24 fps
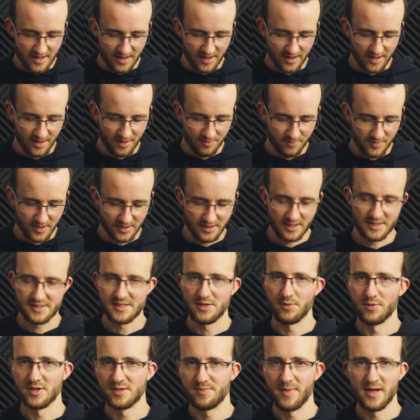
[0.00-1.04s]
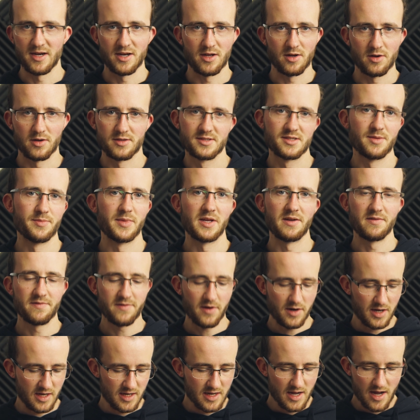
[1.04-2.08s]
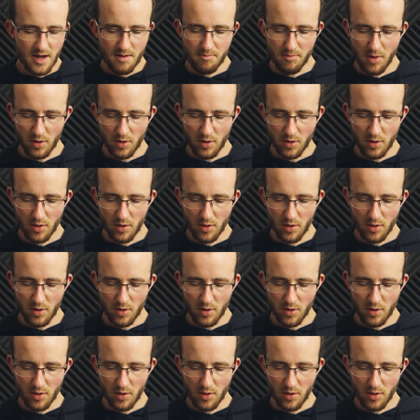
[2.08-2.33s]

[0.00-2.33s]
Um, unless you were spending on something funny,